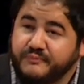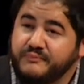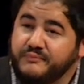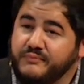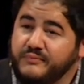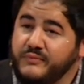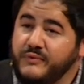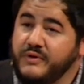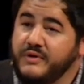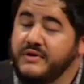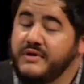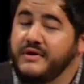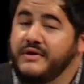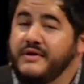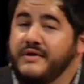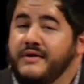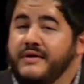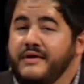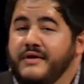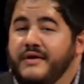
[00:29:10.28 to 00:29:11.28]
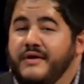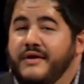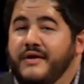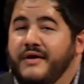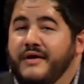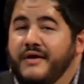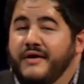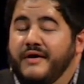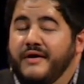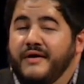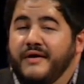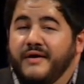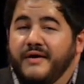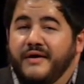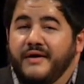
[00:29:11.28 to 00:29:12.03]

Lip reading: Nothing is said.